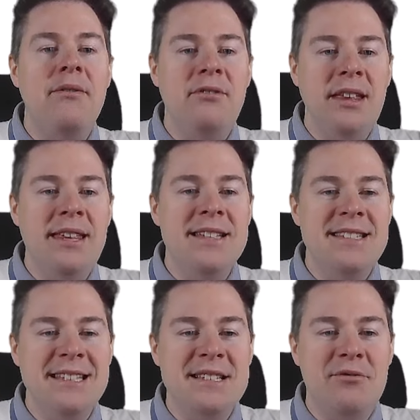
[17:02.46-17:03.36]

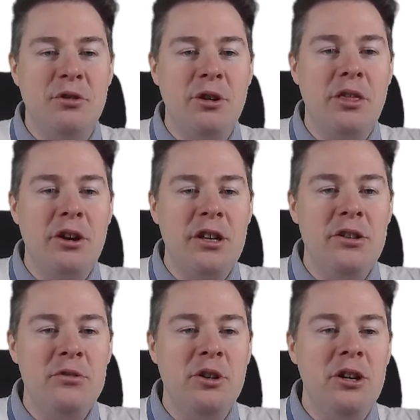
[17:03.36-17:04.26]

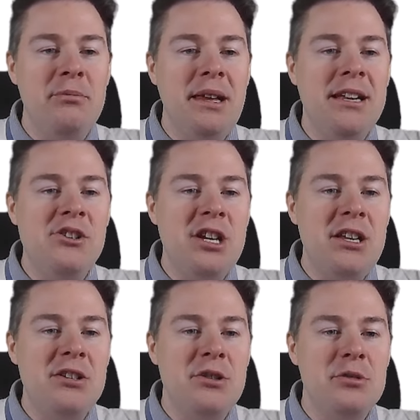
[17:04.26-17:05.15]
V6432 going to be
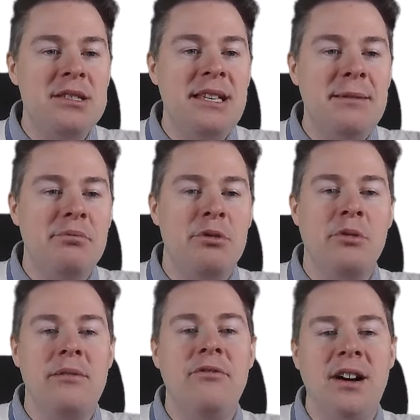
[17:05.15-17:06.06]
exchanged to C
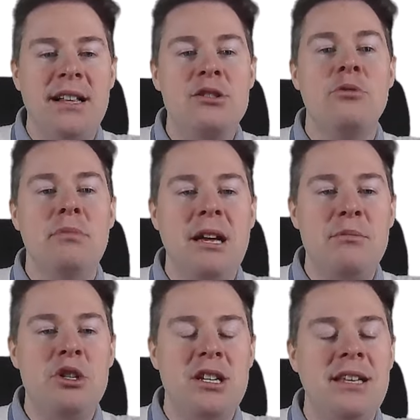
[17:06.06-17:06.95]
program files on my
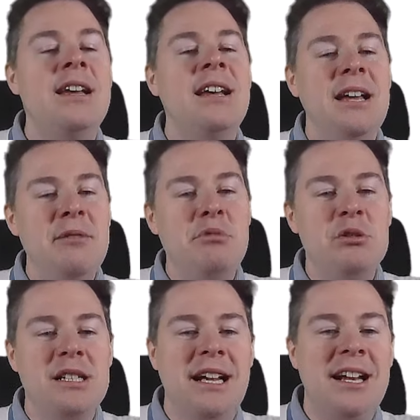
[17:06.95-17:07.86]
machine, and
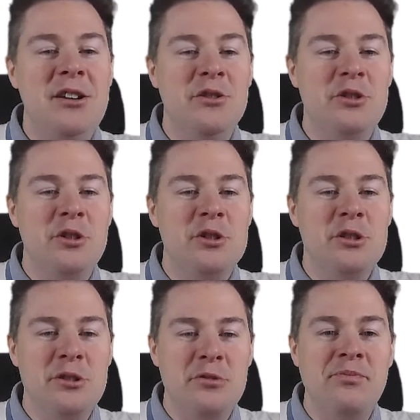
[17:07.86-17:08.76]
most likely on yours
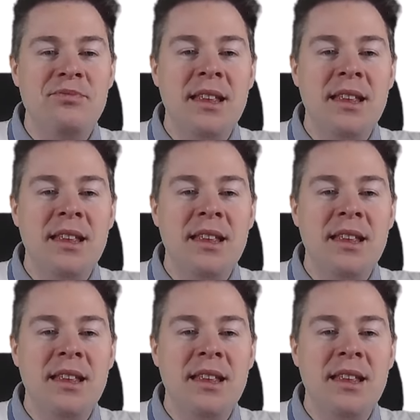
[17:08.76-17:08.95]
too.